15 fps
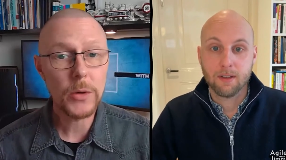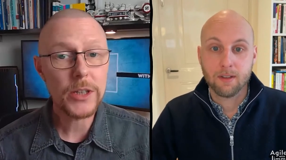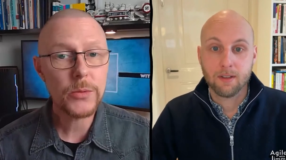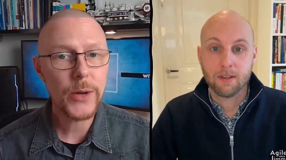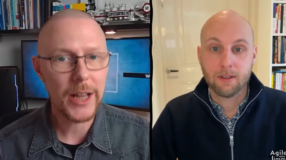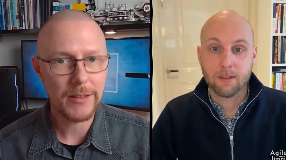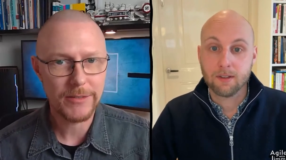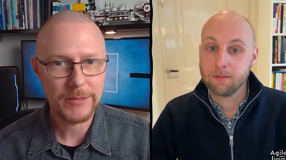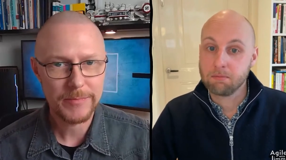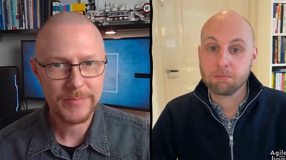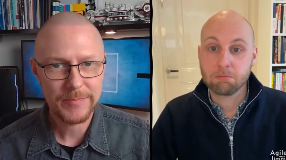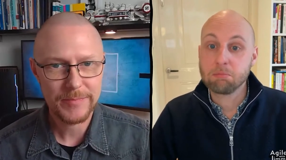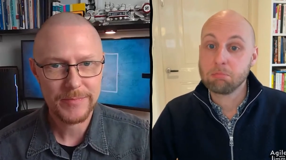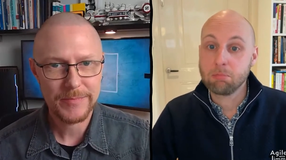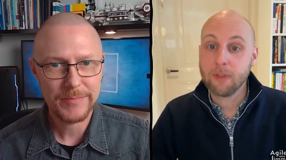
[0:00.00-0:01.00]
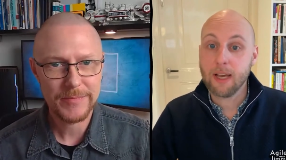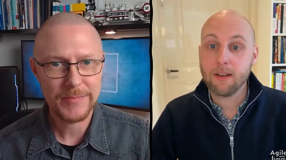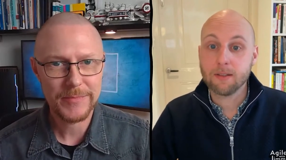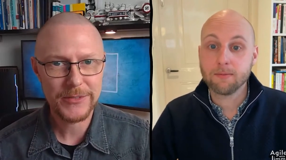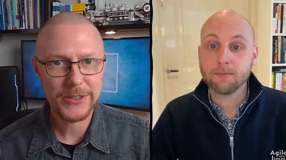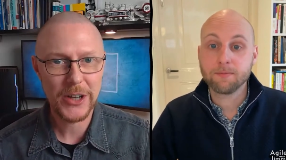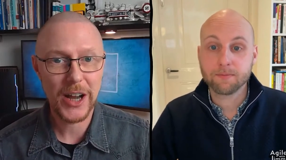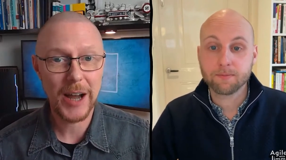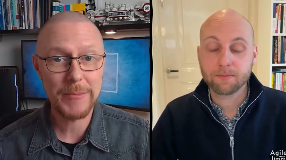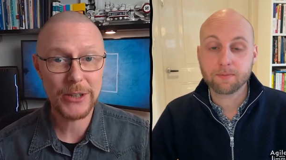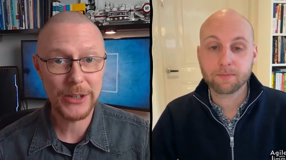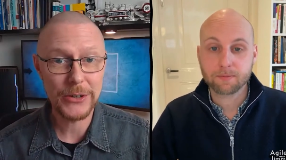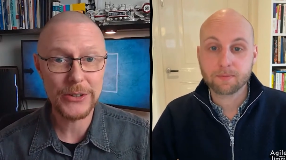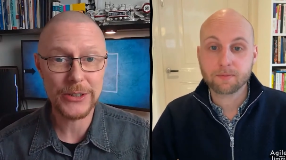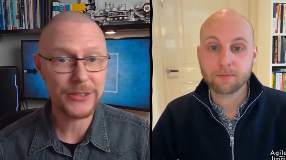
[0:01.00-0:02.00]
Speaker 1: only twelve. Yeah. So
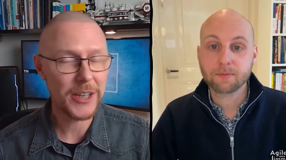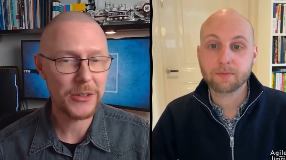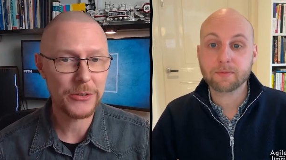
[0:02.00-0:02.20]
I'm curious,